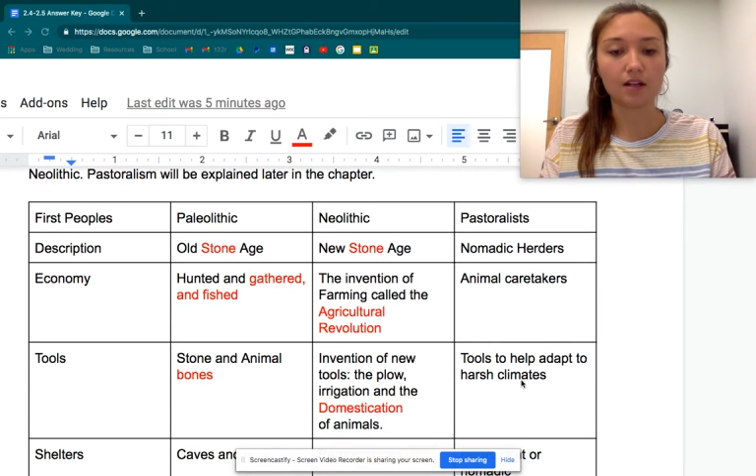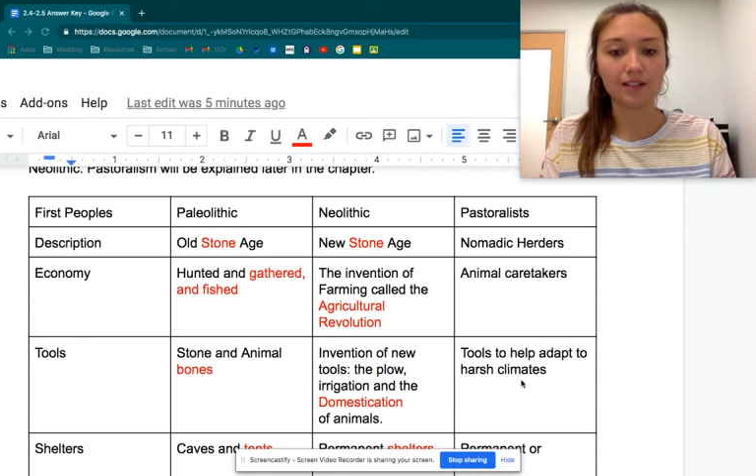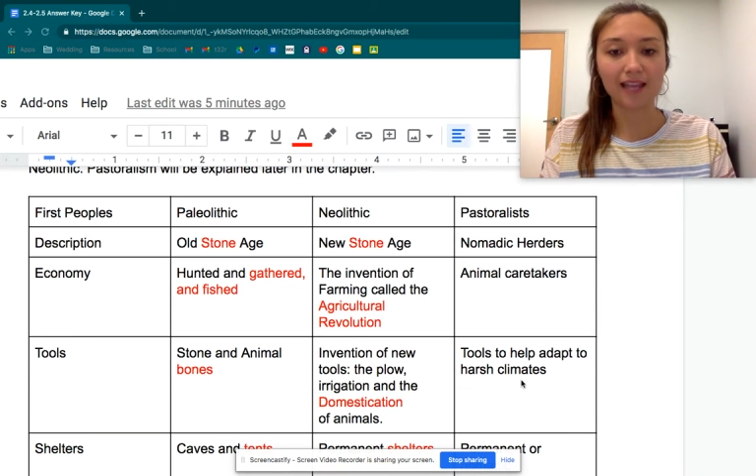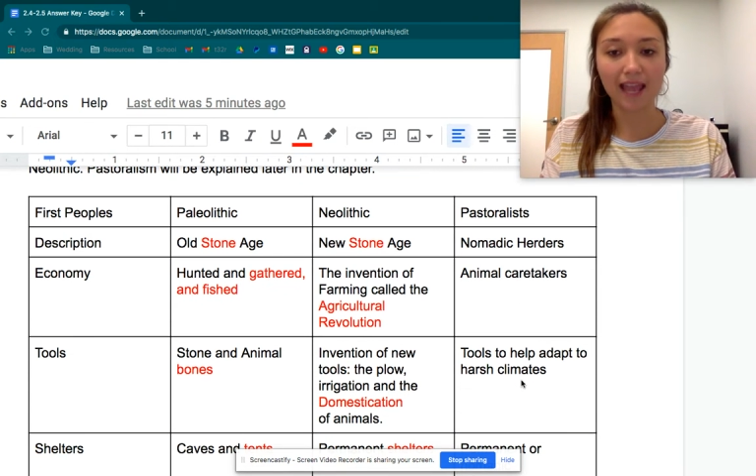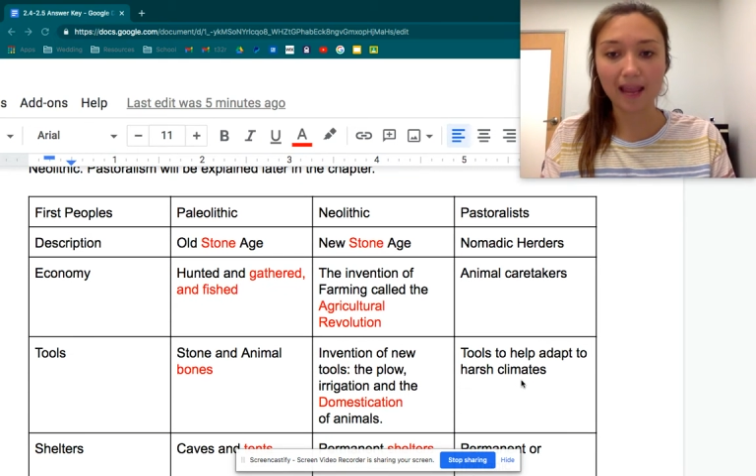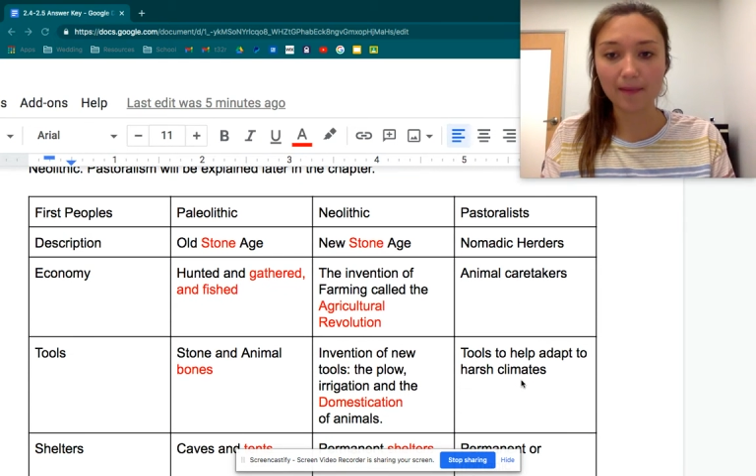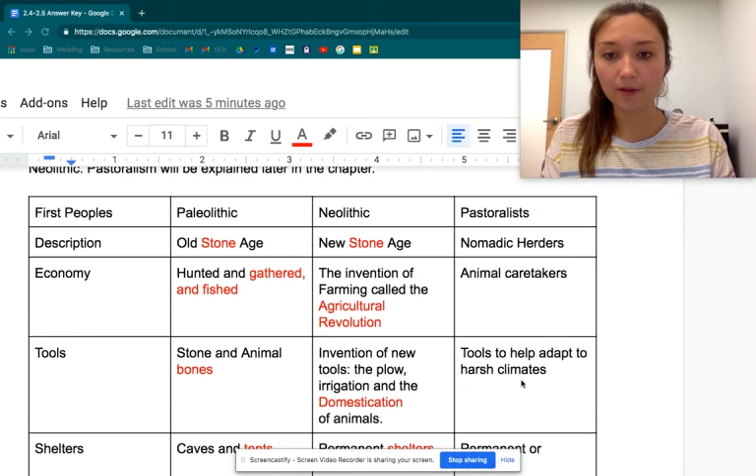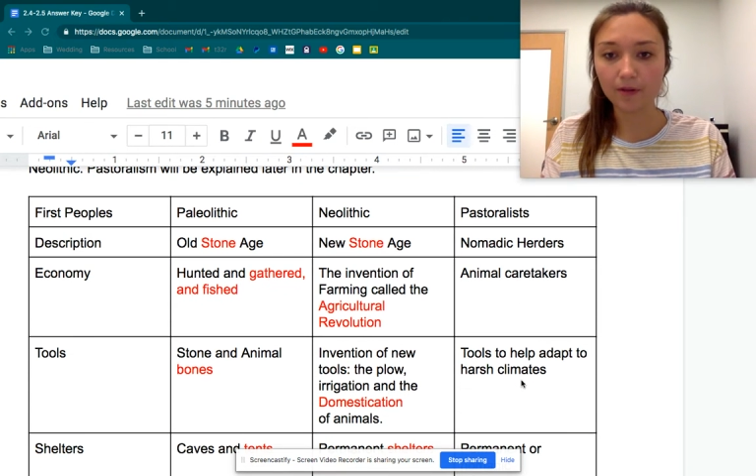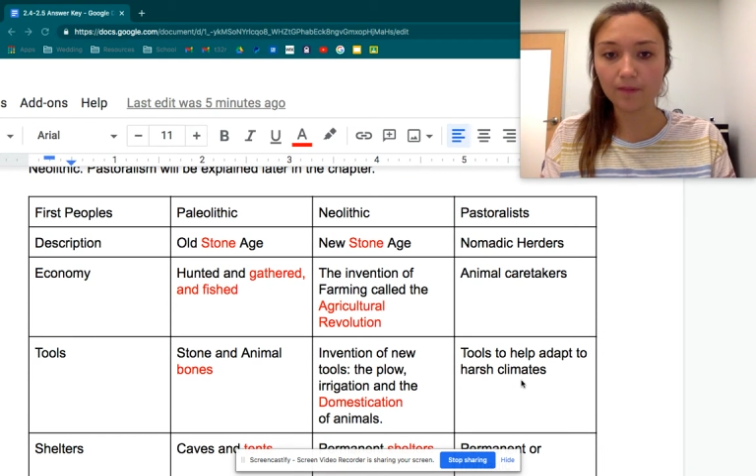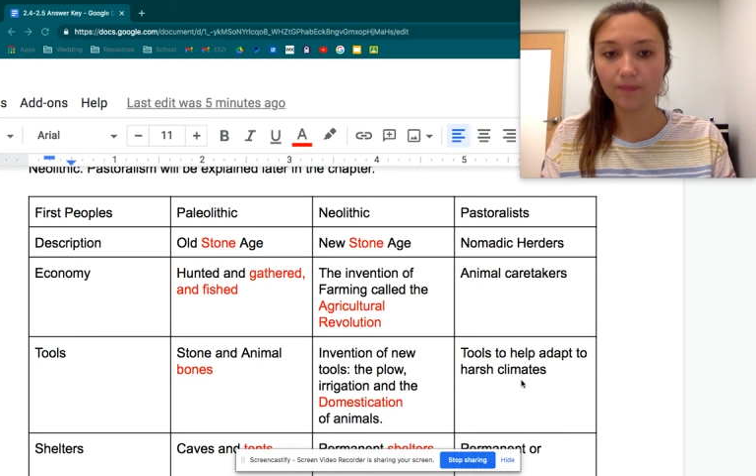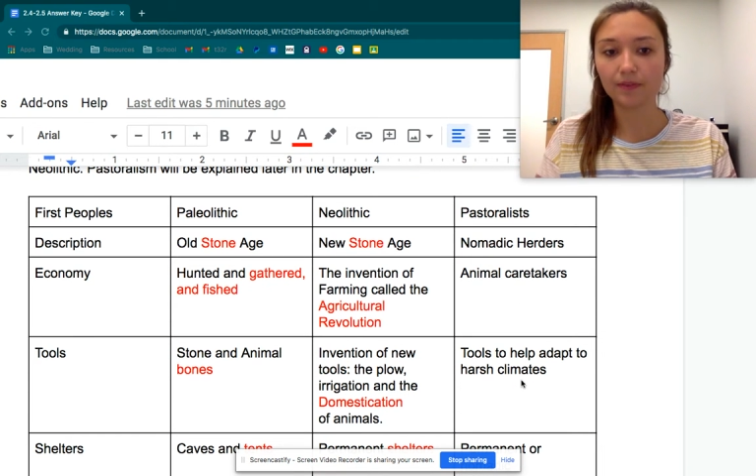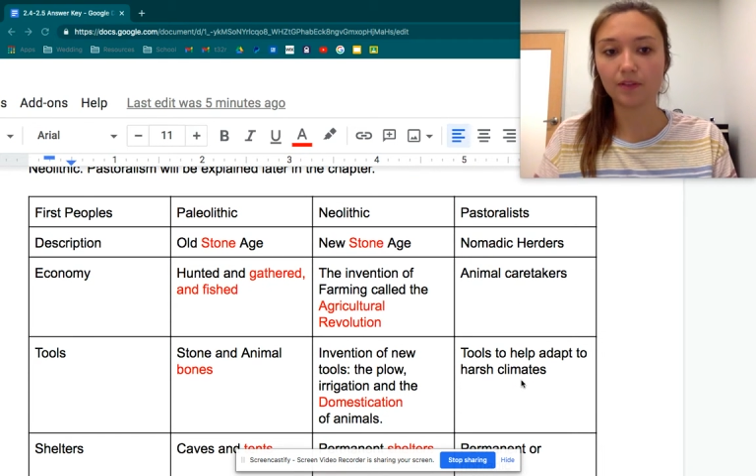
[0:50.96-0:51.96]

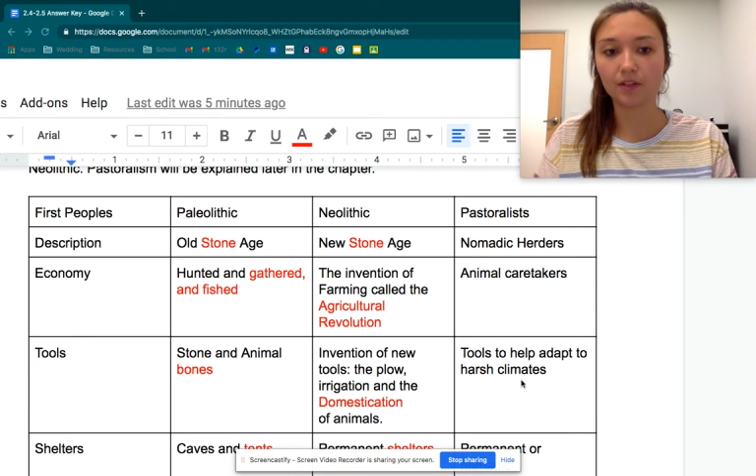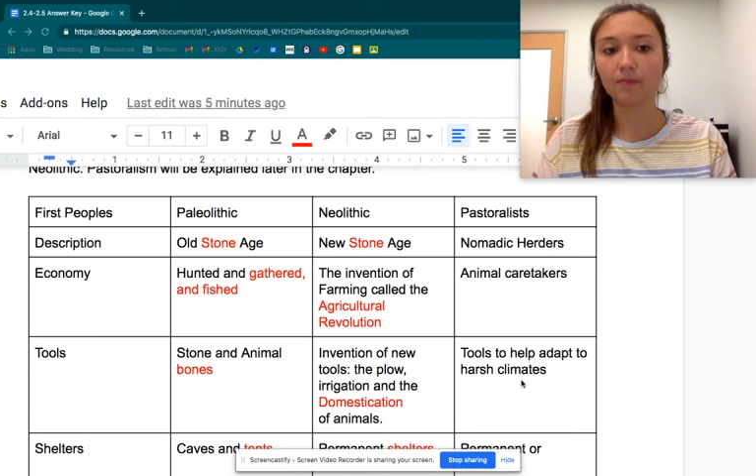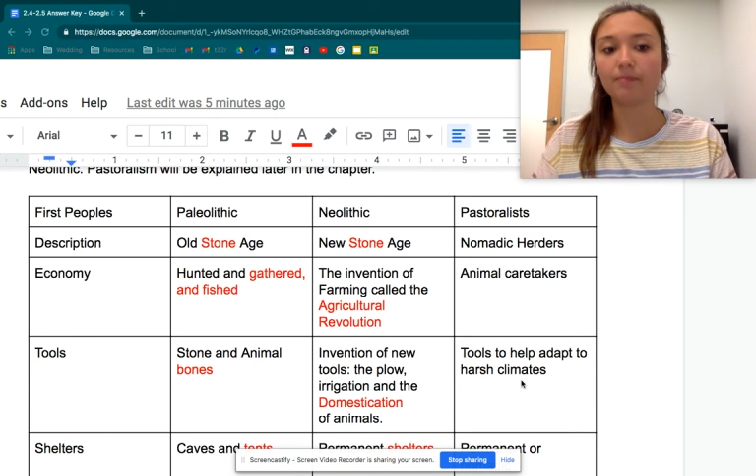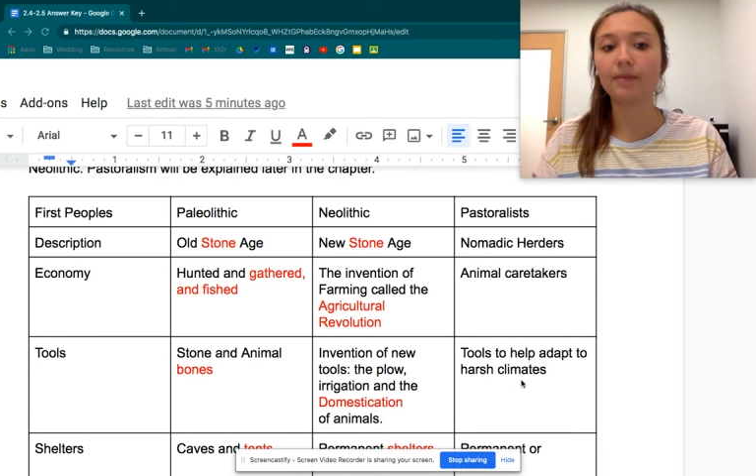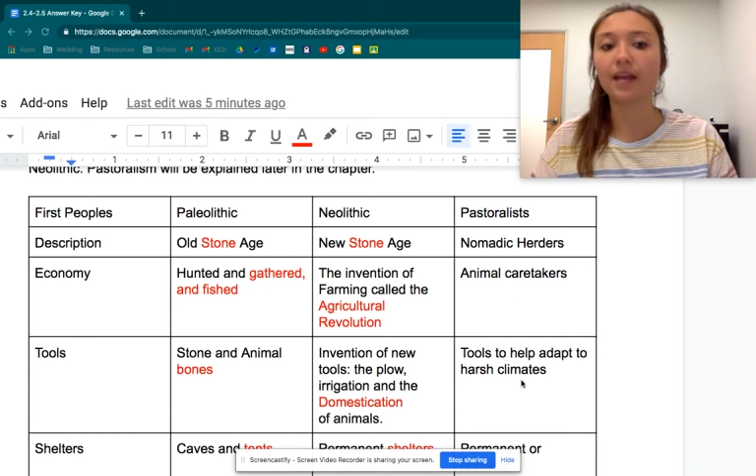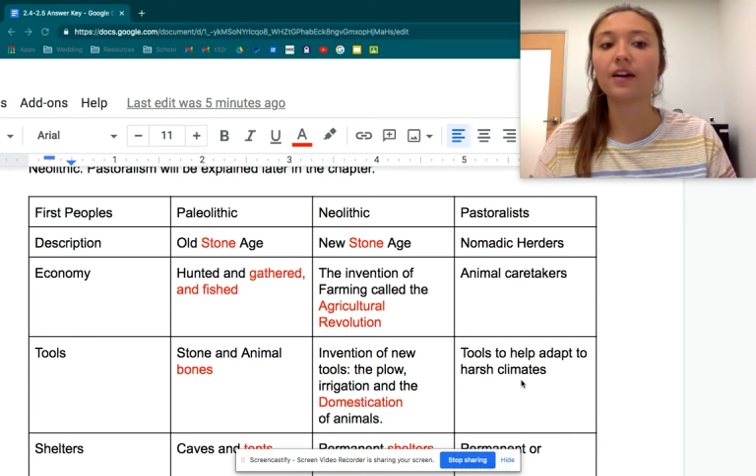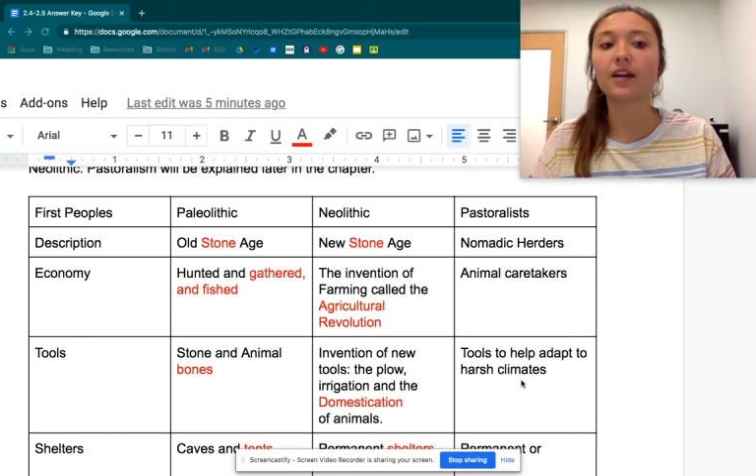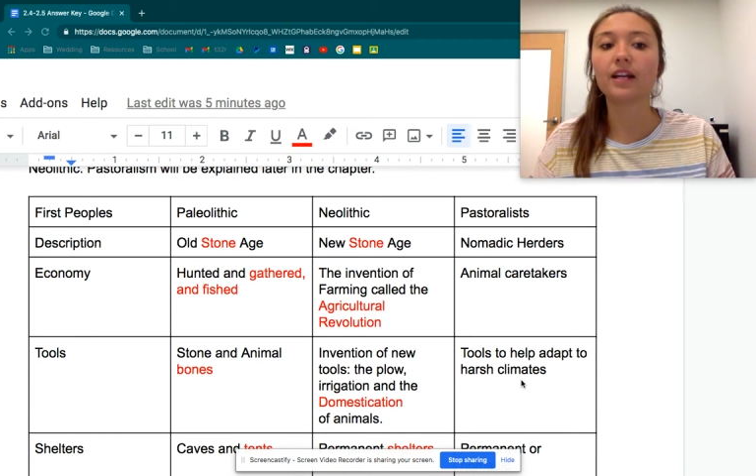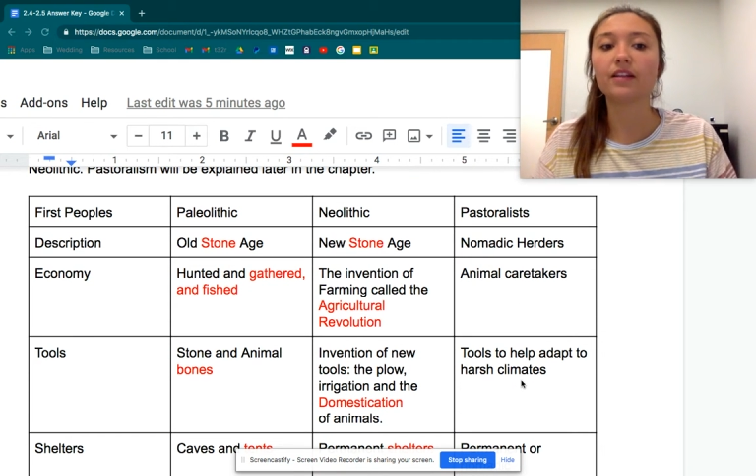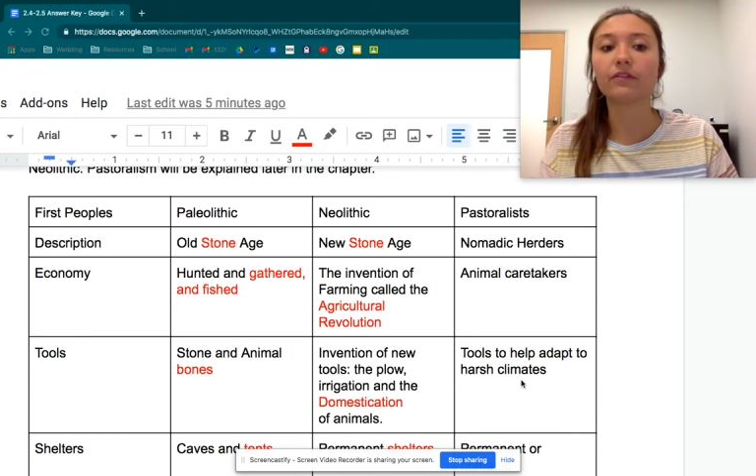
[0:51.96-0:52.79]
table comparing